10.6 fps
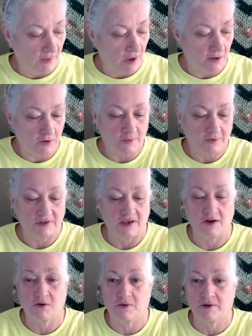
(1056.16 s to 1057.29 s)

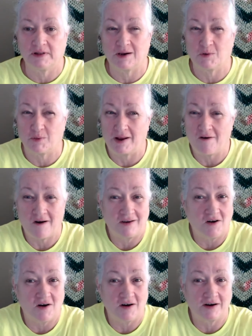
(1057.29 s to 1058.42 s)
acrylic Red Heart
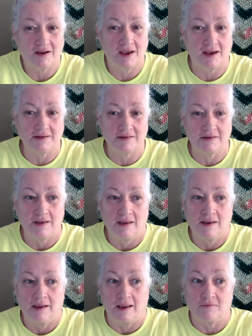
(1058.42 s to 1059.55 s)
yarn, because
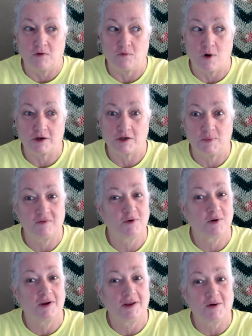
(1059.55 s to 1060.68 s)
if you've watched before,
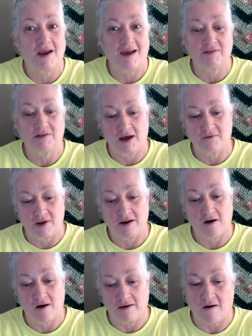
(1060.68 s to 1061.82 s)
you know I have a lot of Red
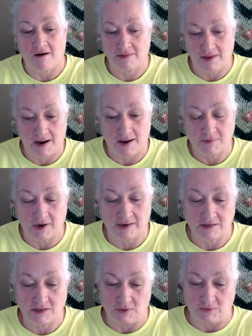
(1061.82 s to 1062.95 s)
Heart yarn that I'm trying
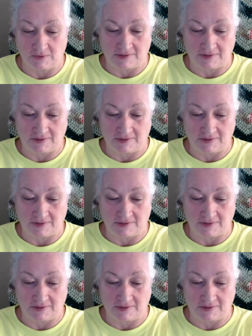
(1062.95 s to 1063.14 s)
to use.